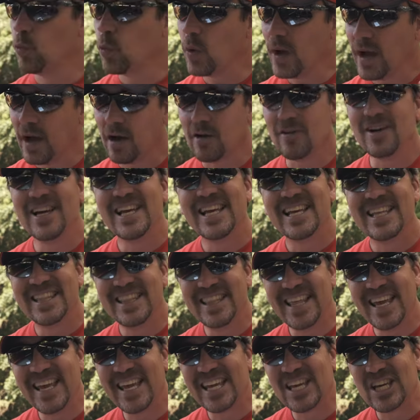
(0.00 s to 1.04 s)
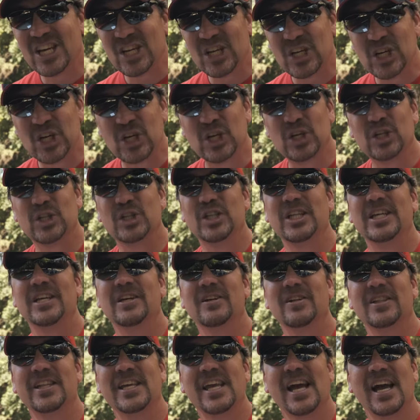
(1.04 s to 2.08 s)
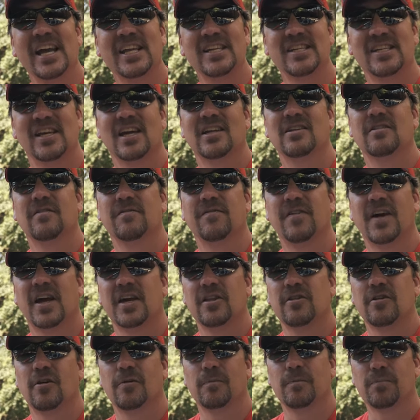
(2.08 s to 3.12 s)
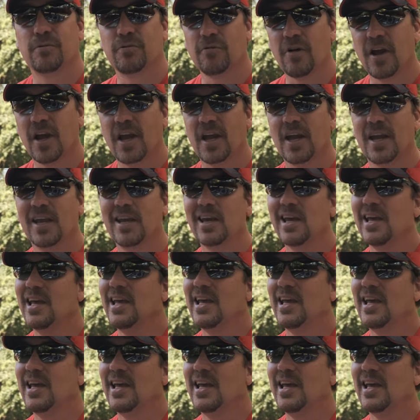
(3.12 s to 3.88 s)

Well, they could clearly identify their prey.